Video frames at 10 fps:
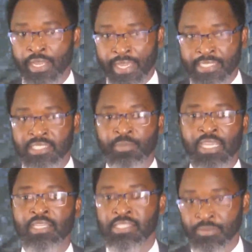is to
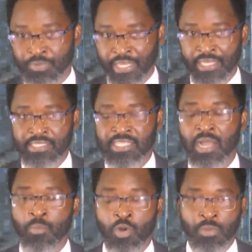begin to bring in
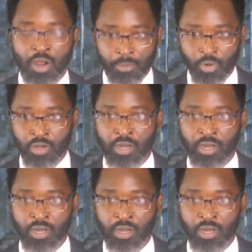some more